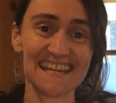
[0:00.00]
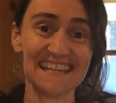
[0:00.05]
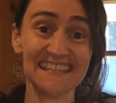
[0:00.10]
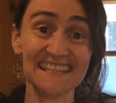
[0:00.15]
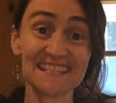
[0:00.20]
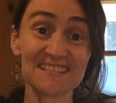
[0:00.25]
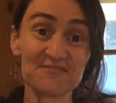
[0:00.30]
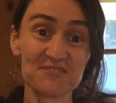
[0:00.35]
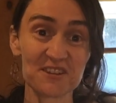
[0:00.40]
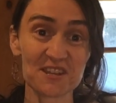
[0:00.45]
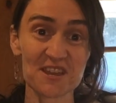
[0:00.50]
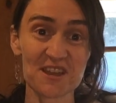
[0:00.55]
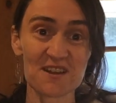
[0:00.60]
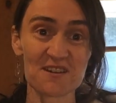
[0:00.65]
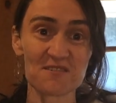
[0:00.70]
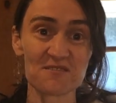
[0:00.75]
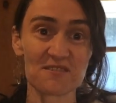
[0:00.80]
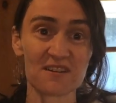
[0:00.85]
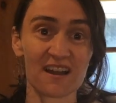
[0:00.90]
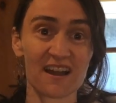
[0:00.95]
In this
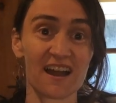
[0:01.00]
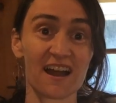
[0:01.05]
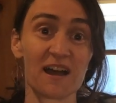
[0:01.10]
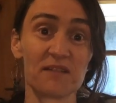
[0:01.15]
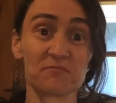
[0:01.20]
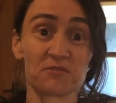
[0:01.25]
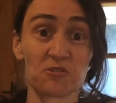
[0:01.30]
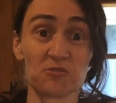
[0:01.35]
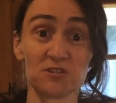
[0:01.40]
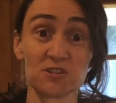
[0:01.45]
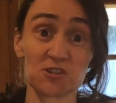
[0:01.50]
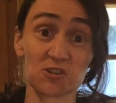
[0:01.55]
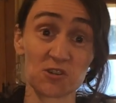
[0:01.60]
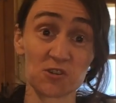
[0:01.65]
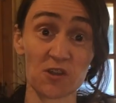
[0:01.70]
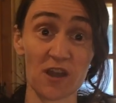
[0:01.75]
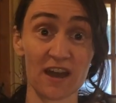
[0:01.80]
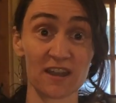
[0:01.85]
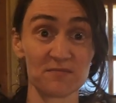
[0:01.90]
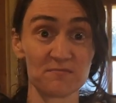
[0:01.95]
video, I'm going to show
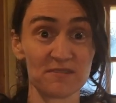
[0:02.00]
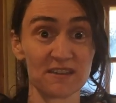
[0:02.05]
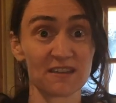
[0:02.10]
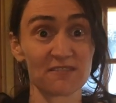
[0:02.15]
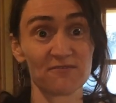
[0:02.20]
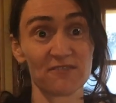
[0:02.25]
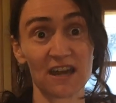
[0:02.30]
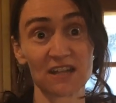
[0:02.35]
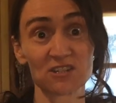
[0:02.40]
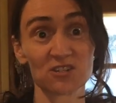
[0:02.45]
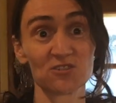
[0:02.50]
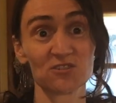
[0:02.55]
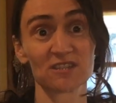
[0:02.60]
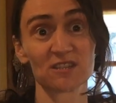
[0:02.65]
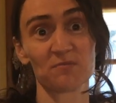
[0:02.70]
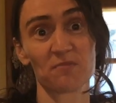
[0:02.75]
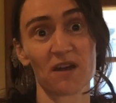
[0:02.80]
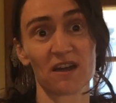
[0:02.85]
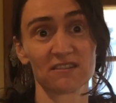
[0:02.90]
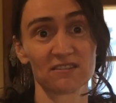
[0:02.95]
you how to make vaginal
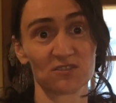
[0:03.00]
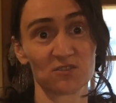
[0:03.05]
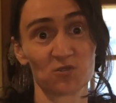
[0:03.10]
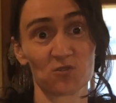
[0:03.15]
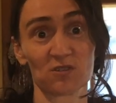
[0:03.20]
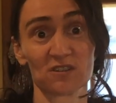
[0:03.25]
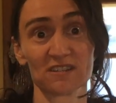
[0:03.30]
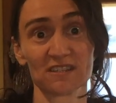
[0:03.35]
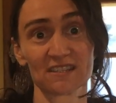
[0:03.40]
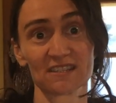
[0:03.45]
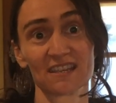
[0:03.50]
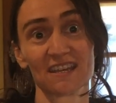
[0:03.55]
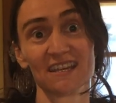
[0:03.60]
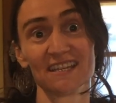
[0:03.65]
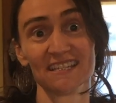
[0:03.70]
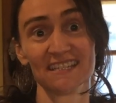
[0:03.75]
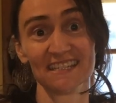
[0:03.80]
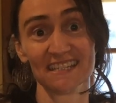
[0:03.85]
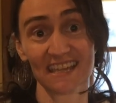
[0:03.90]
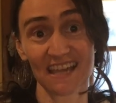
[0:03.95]
suppositories,
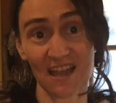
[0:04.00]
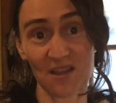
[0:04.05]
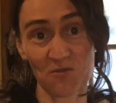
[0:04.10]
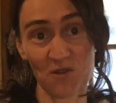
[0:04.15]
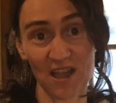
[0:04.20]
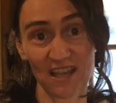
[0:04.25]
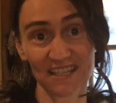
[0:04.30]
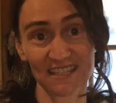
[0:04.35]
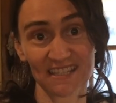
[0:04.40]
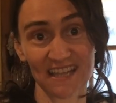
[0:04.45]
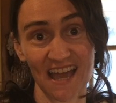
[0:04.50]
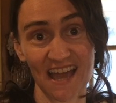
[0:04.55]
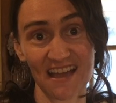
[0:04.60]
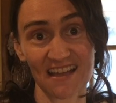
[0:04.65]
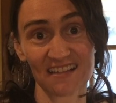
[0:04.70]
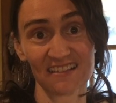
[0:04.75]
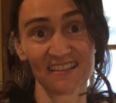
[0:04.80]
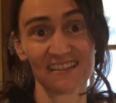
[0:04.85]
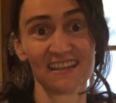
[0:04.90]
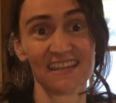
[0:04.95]
DIY
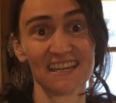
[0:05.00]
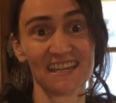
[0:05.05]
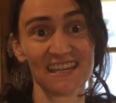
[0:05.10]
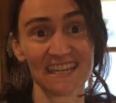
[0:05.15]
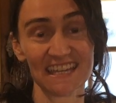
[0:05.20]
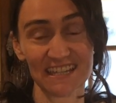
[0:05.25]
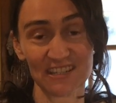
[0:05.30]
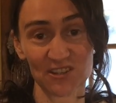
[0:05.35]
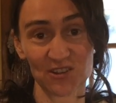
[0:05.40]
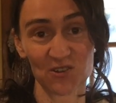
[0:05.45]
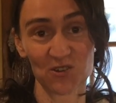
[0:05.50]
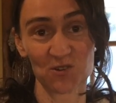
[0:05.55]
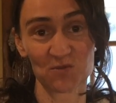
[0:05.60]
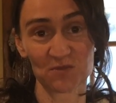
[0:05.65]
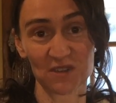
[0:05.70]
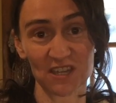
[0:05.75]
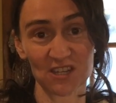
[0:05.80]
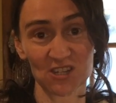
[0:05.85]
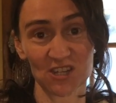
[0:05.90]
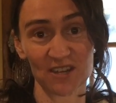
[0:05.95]
style, in your home
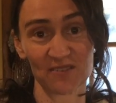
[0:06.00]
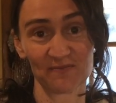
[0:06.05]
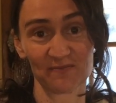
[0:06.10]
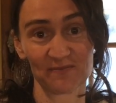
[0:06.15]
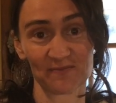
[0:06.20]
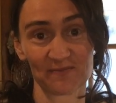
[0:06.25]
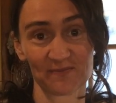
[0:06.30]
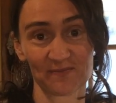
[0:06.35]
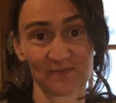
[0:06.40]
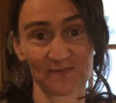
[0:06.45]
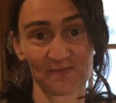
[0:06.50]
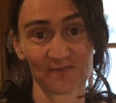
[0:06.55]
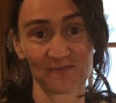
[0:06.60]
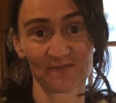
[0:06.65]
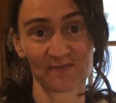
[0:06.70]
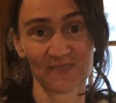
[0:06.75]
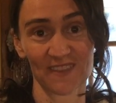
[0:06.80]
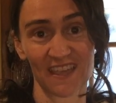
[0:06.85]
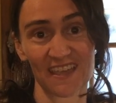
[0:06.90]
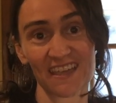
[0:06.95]
kitchen.
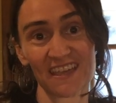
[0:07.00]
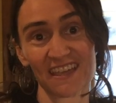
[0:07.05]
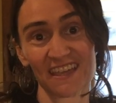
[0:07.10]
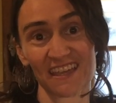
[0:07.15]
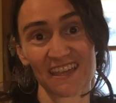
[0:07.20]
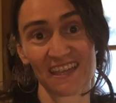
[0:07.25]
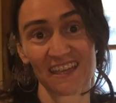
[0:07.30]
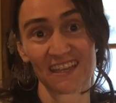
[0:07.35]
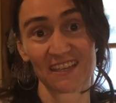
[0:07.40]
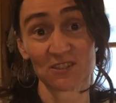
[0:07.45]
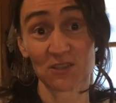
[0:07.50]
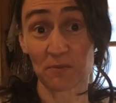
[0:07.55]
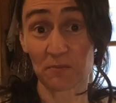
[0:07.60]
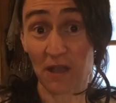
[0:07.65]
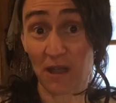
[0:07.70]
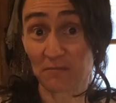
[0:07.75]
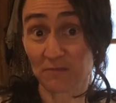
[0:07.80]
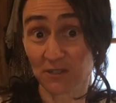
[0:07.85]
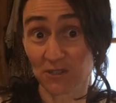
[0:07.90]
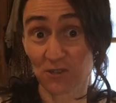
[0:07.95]
So I'm
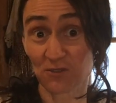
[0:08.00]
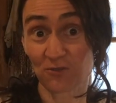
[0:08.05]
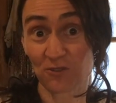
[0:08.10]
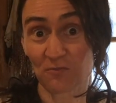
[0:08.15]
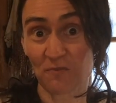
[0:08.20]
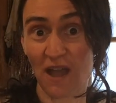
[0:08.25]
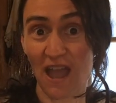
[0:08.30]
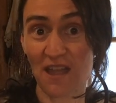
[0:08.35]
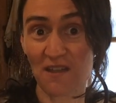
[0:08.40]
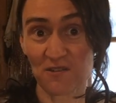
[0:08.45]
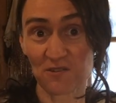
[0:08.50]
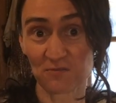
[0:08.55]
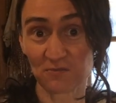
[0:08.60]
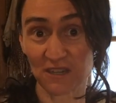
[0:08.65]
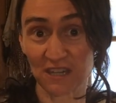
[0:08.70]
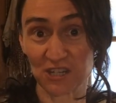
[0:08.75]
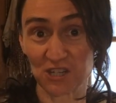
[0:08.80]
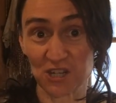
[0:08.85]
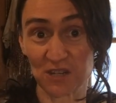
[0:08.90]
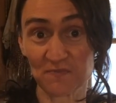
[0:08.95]
coming to you from my home
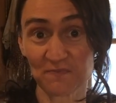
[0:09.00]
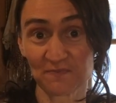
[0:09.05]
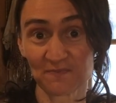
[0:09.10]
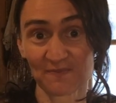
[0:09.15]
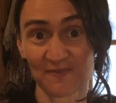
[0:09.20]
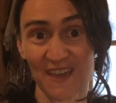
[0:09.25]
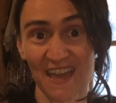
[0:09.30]
kitchen,